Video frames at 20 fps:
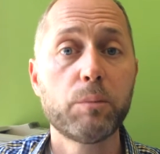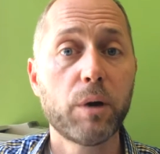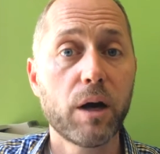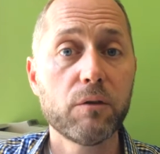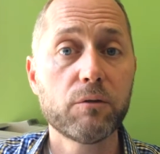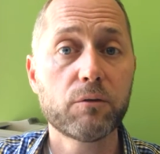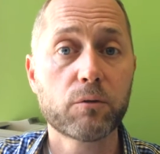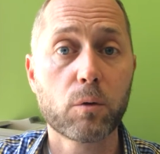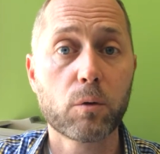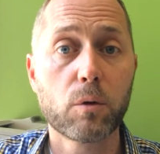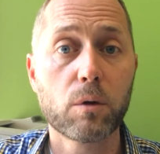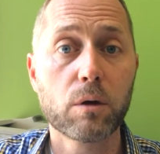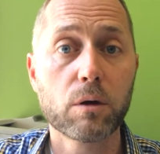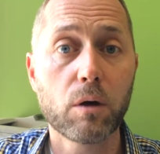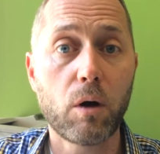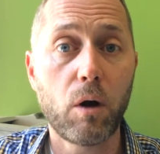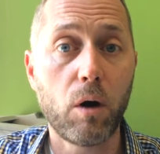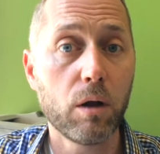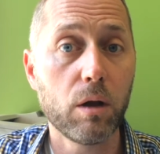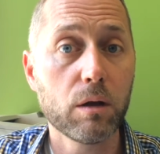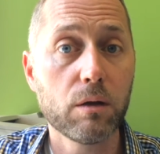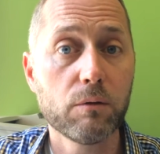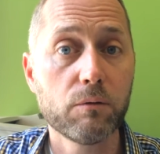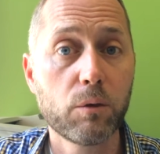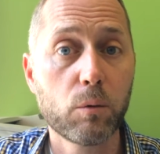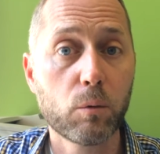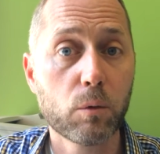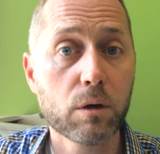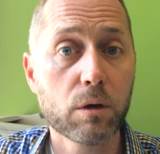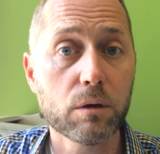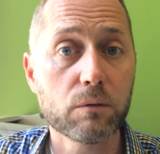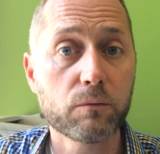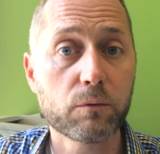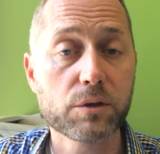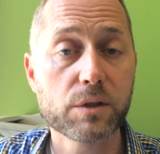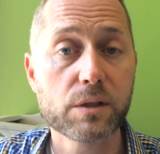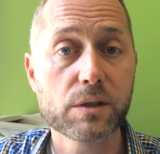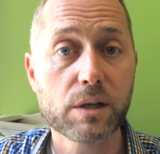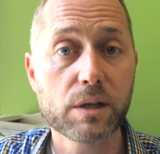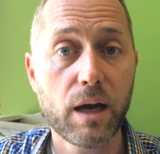but for all of the world, for
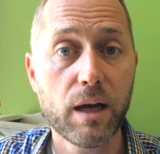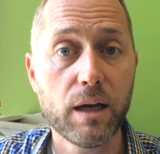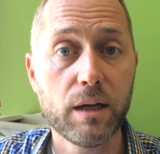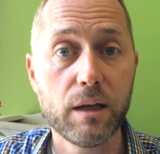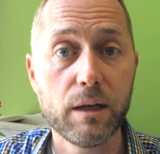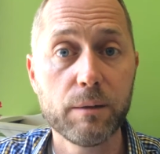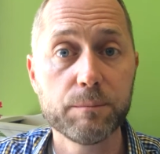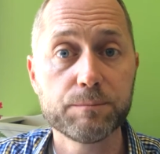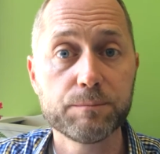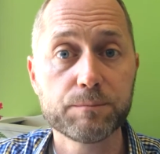society.